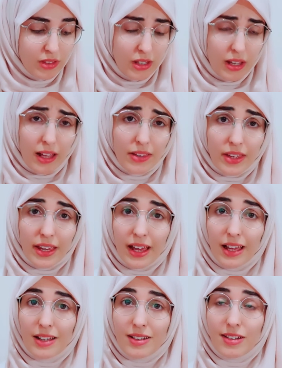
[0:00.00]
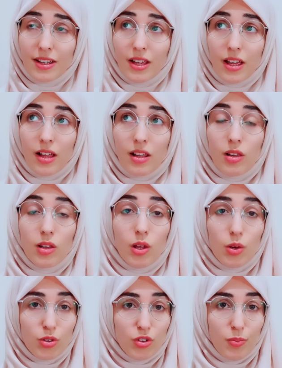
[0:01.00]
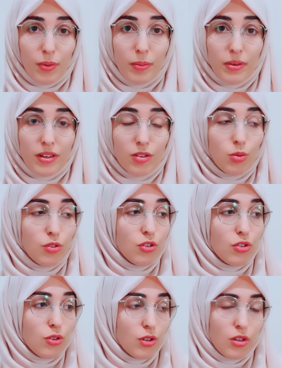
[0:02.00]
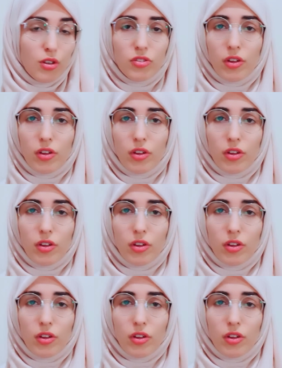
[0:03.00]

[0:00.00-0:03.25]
and they had loads of pumpkins, which is good because